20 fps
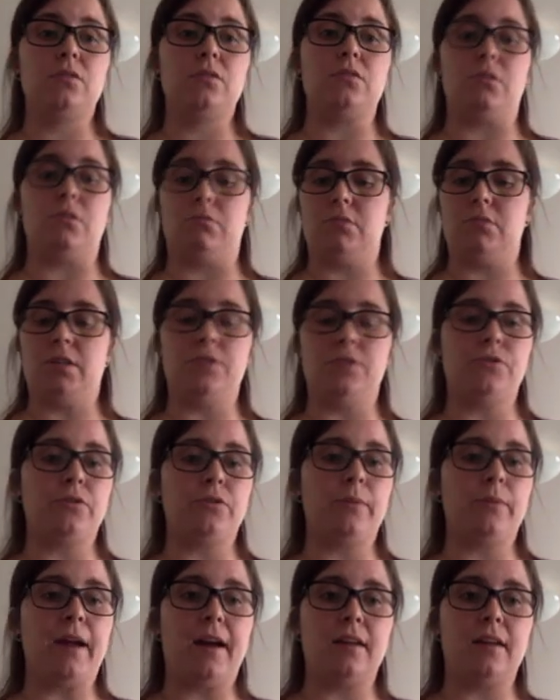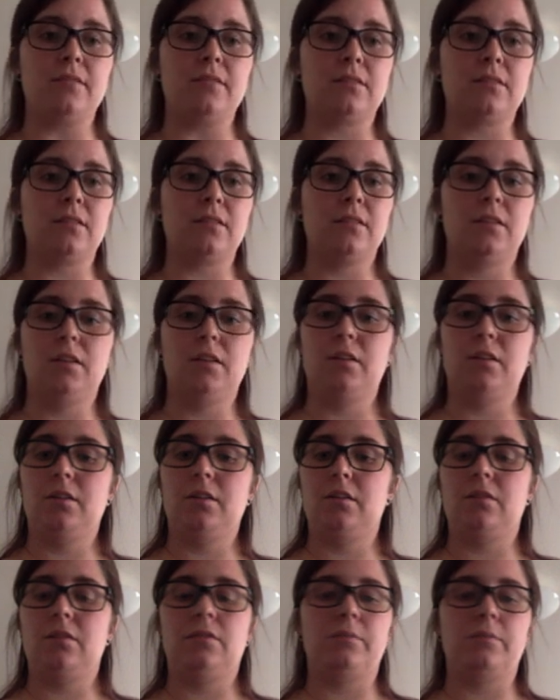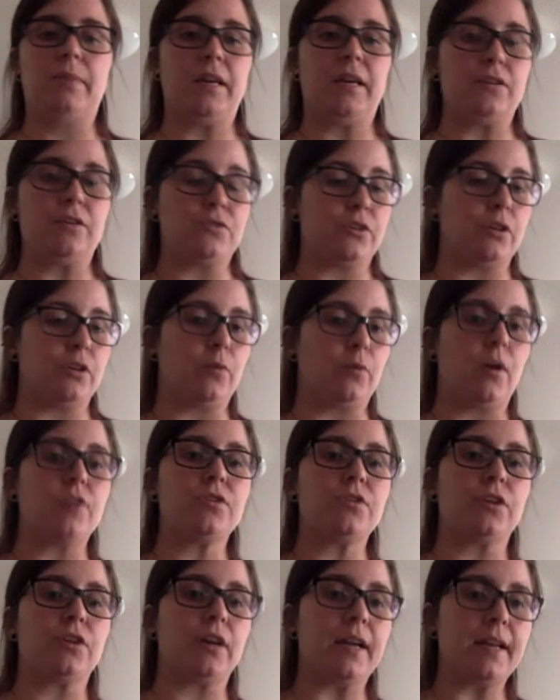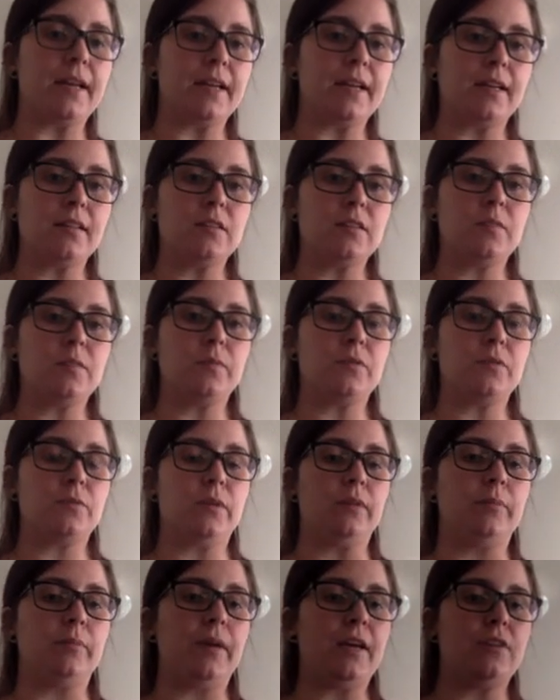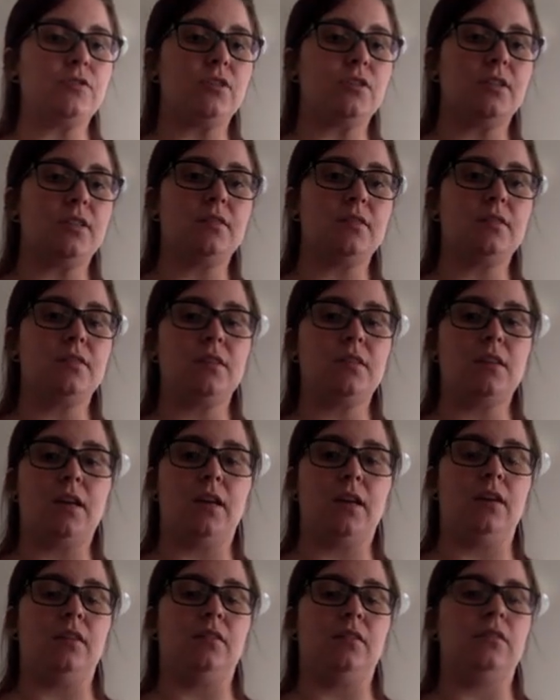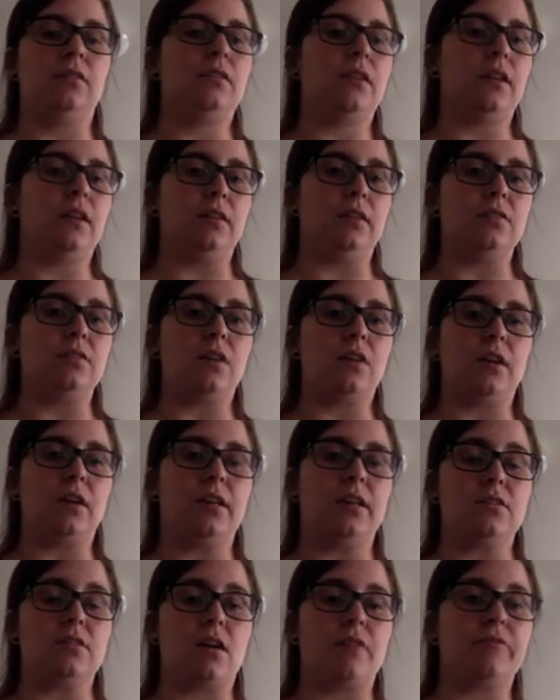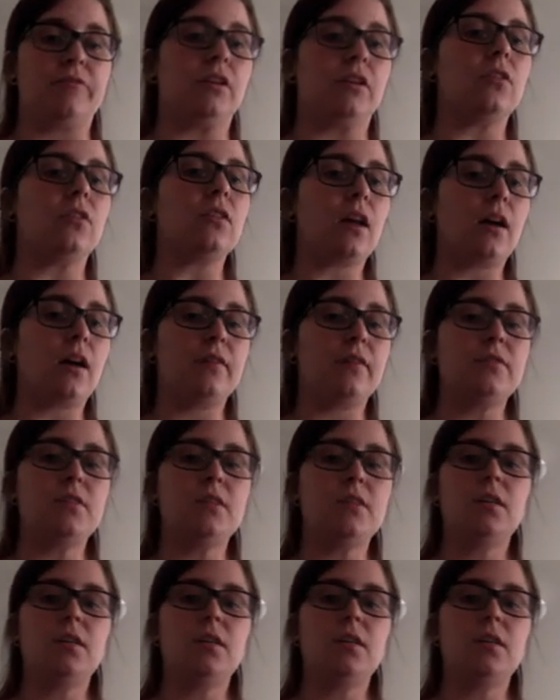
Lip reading: Don't touch your mask, making sure you're washing your hands between patients and donning and doffing gloves.